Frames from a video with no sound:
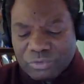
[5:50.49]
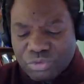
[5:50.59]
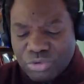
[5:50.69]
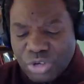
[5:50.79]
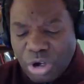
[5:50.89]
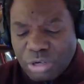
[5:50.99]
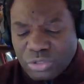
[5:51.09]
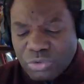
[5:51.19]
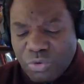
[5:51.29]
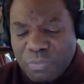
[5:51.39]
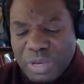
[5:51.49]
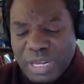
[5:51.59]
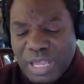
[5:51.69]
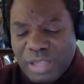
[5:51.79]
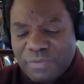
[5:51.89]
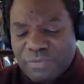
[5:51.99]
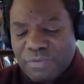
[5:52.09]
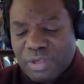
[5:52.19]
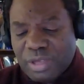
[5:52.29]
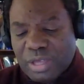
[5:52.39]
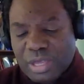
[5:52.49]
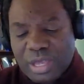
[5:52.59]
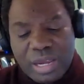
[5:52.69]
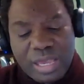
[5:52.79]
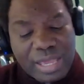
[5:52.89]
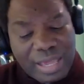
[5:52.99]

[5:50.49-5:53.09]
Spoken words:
To those who believe in